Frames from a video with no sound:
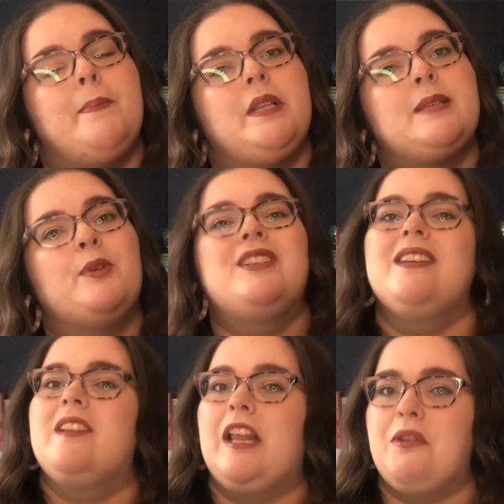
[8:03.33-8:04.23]
dispersed
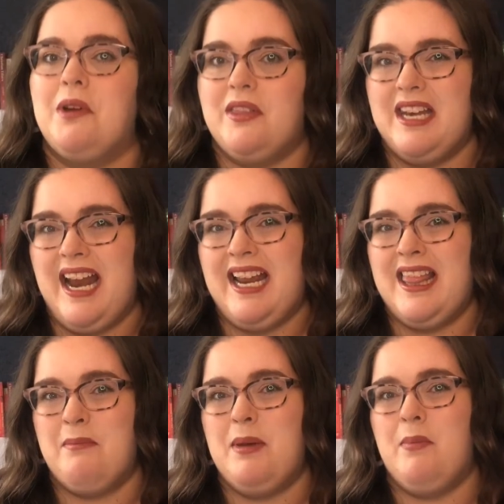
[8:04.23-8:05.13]
evenly throughout the night, and
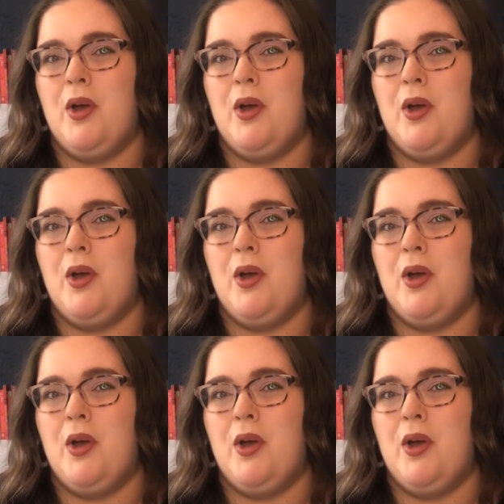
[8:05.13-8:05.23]
that people